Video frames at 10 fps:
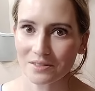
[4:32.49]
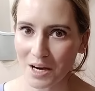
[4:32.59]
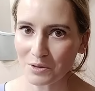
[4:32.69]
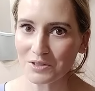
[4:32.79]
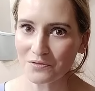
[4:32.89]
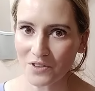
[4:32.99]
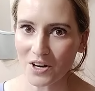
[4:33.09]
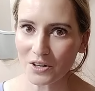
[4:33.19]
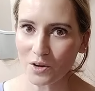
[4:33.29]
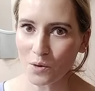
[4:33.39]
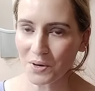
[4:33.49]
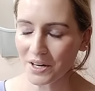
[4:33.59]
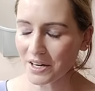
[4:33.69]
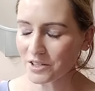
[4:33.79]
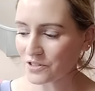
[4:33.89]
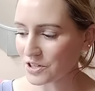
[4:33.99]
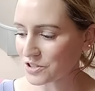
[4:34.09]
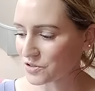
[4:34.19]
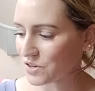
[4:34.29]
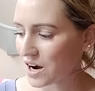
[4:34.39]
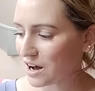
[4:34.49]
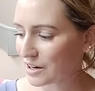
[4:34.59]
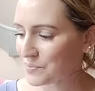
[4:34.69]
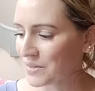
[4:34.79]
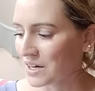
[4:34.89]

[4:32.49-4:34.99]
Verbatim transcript: That one's very low pH, very strong.